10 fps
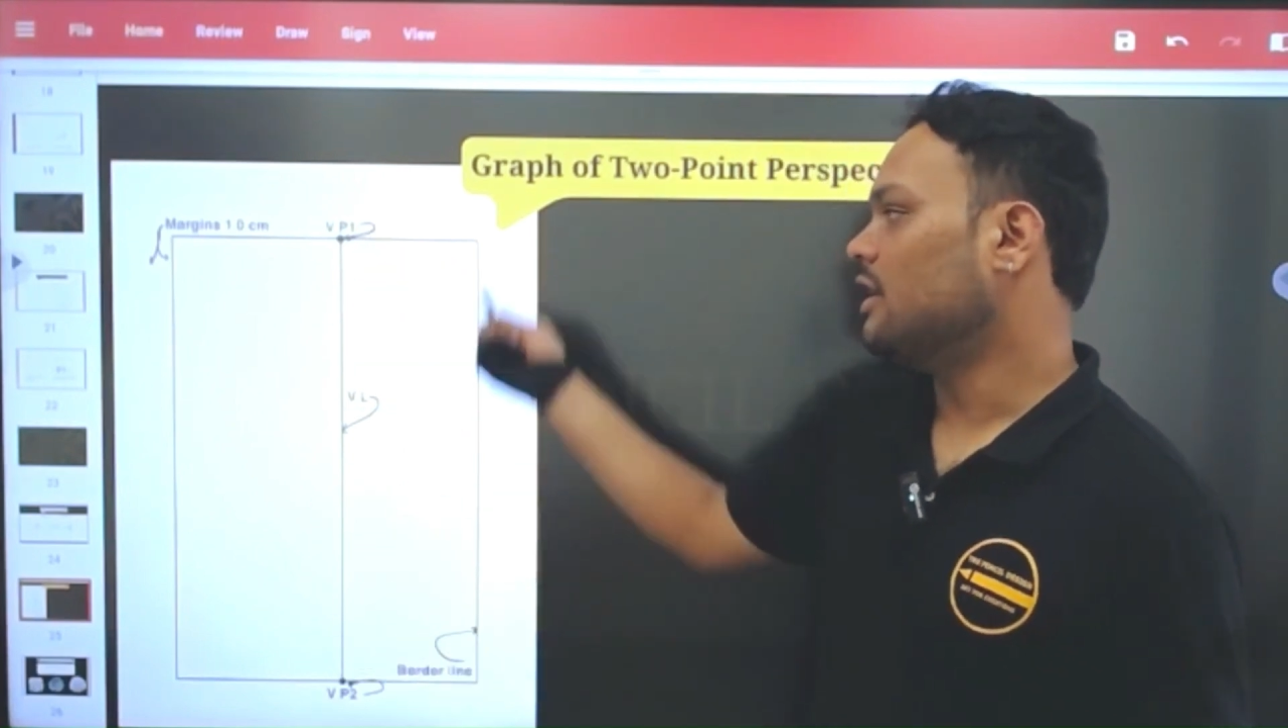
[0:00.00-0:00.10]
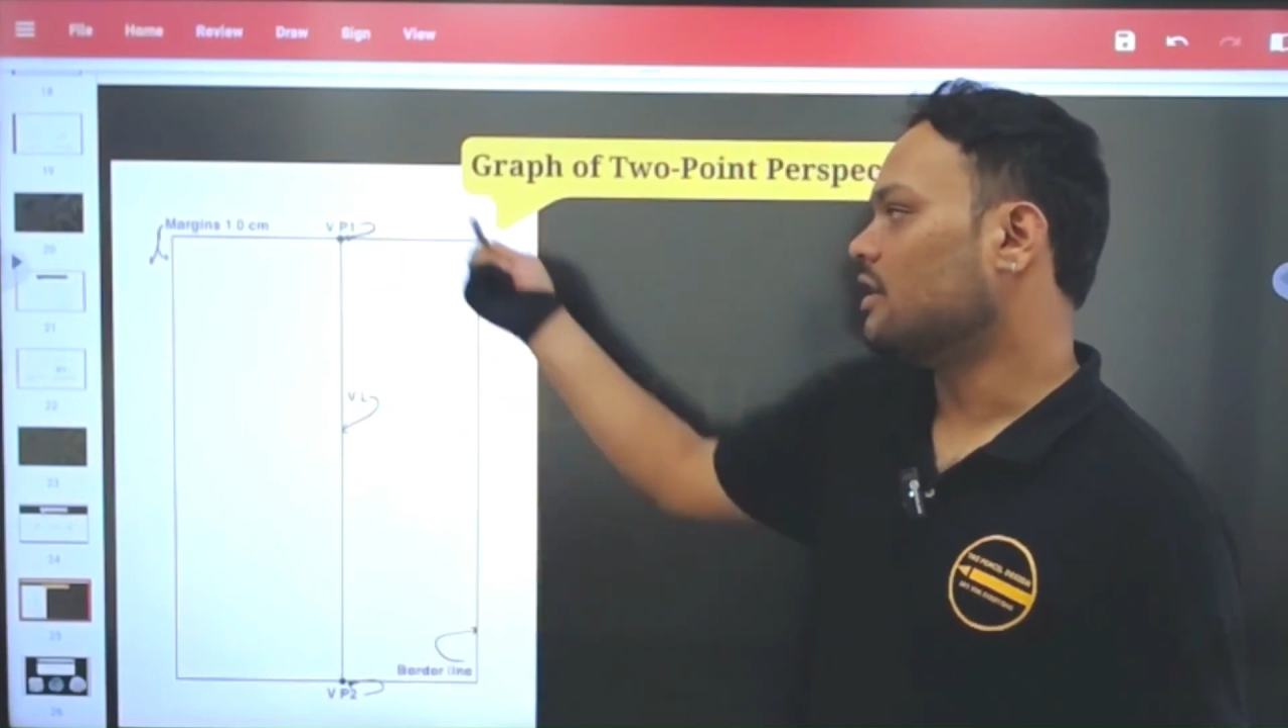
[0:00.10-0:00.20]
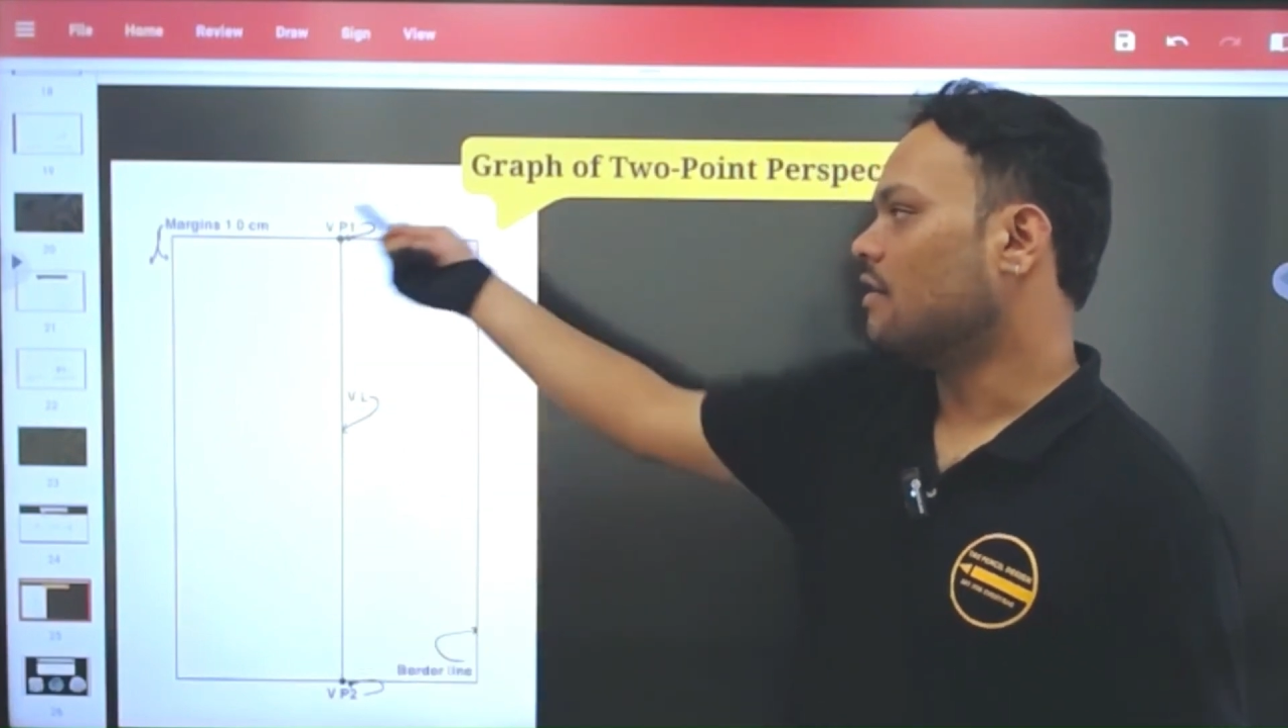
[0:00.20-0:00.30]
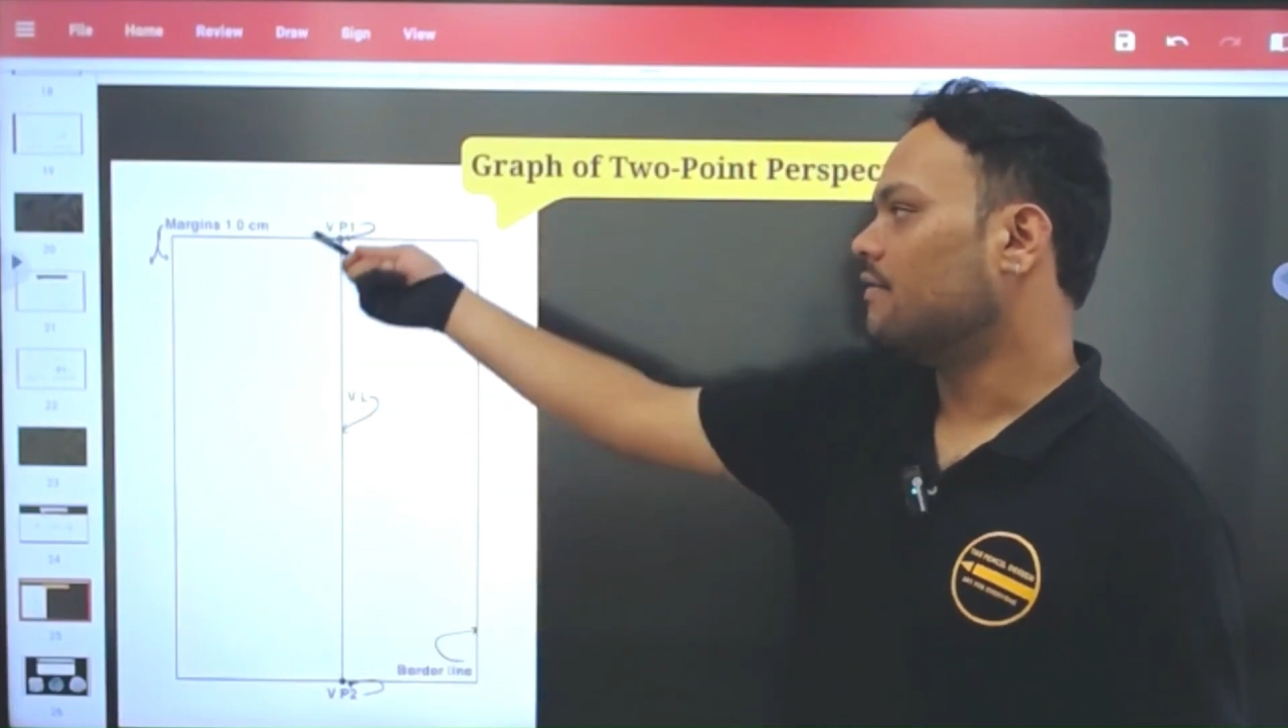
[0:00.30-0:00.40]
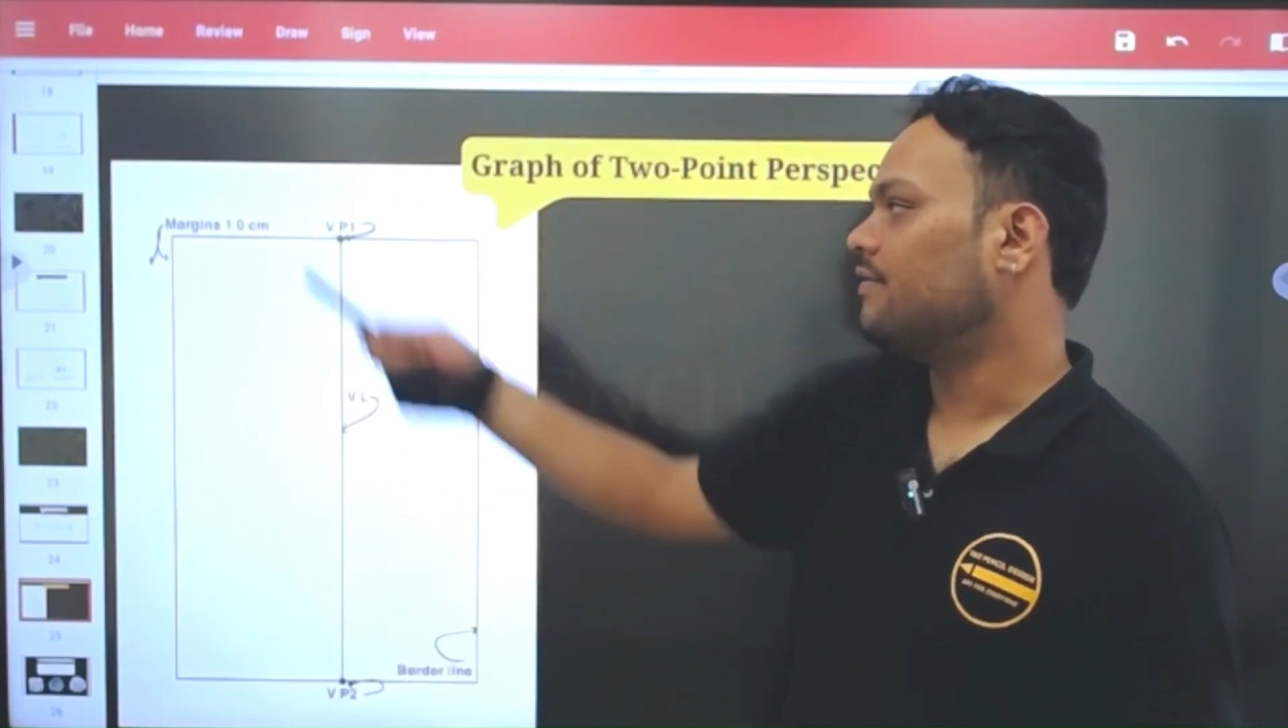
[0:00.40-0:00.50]

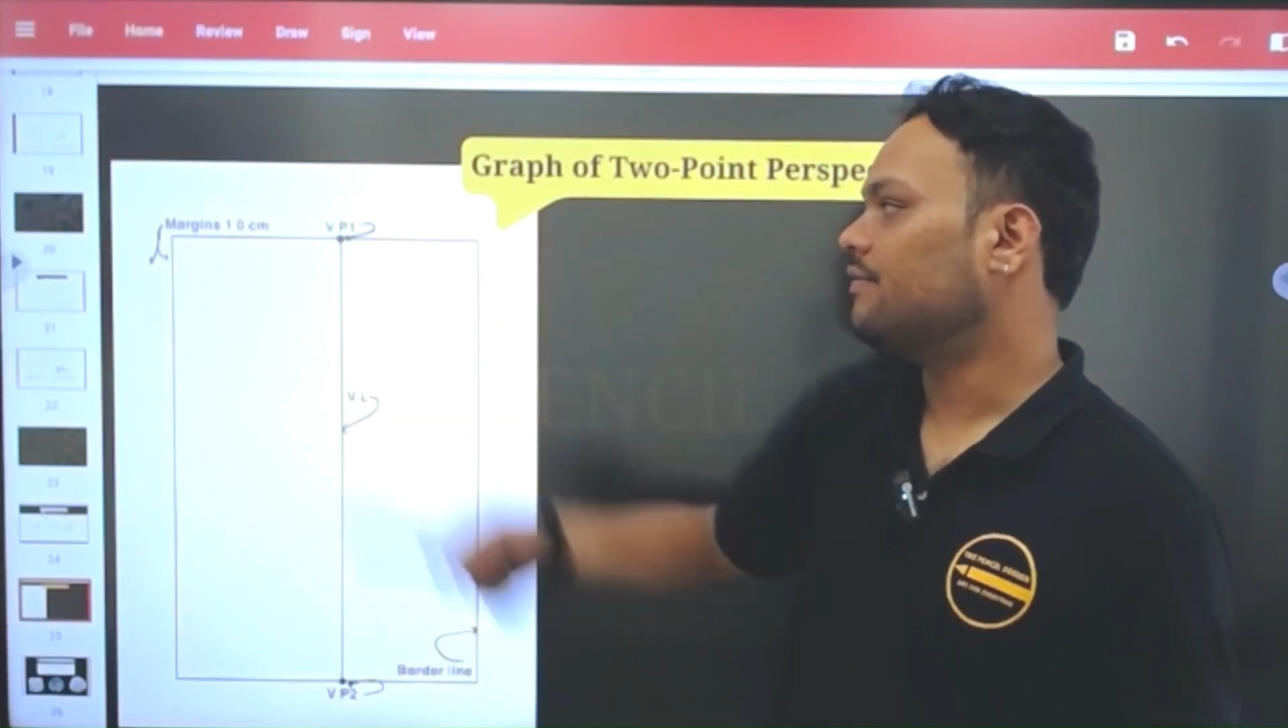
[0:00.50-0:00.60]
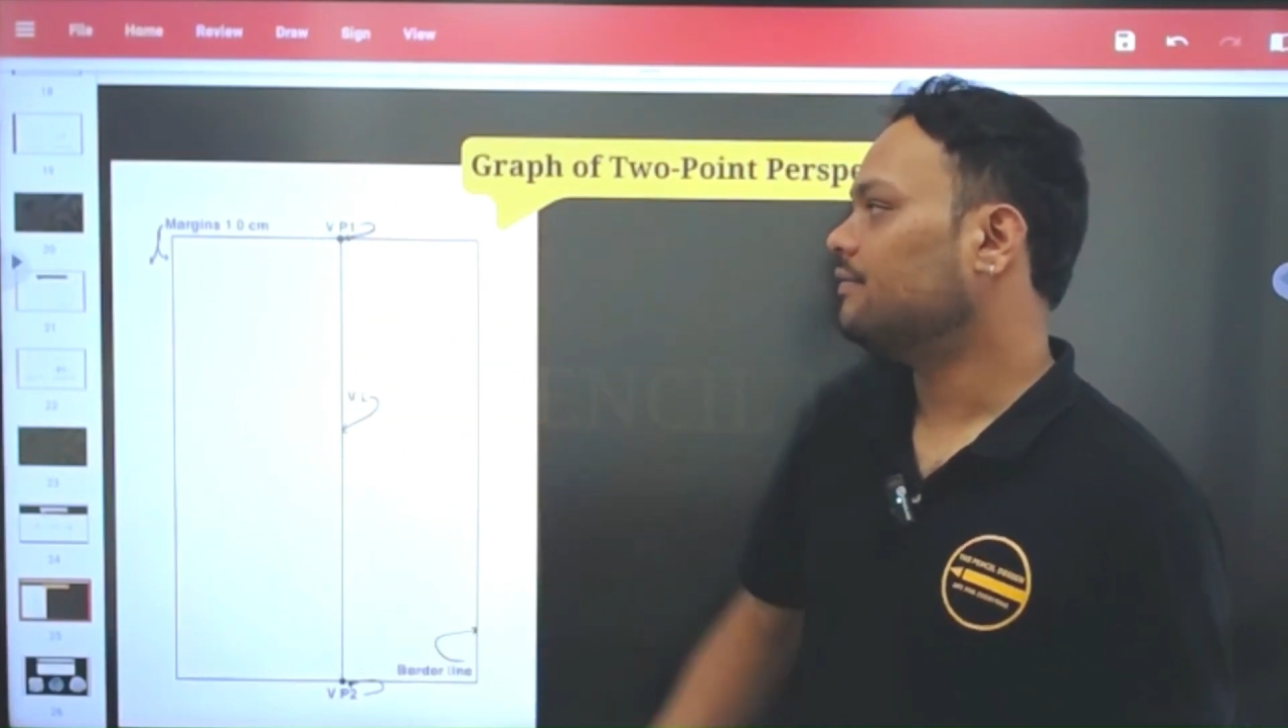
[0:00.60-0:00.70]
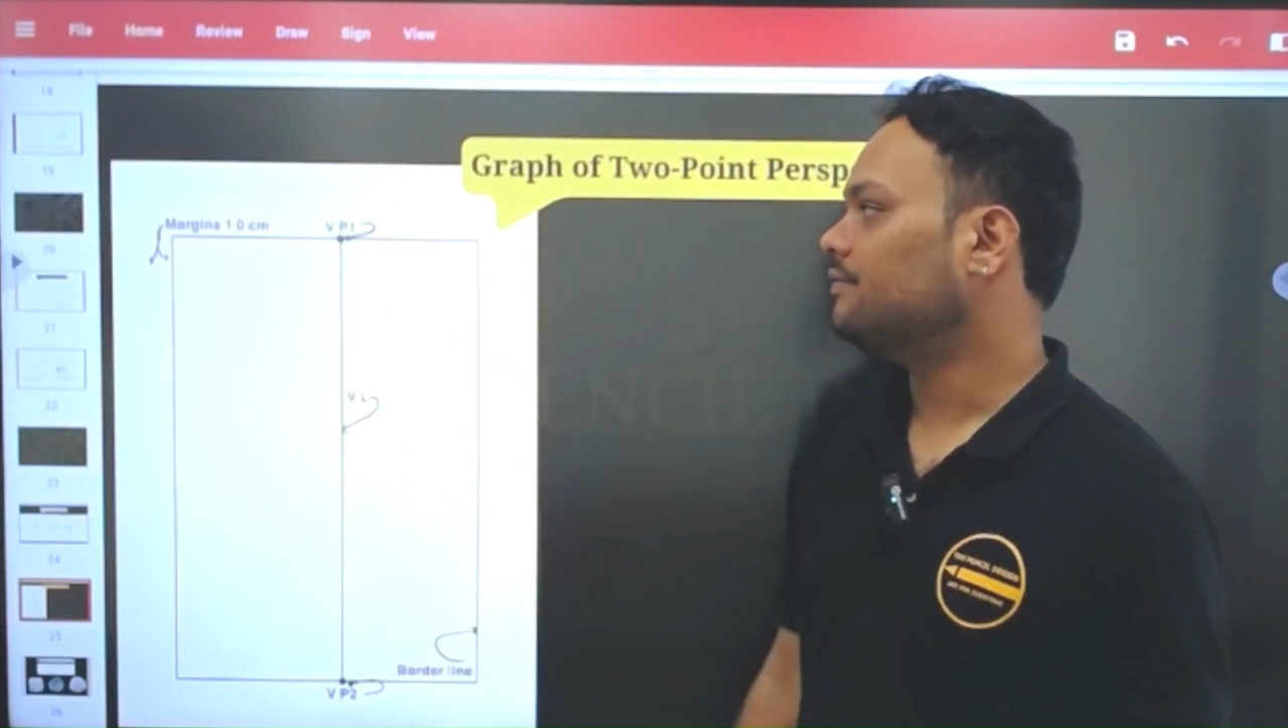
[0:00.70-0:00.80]
graph.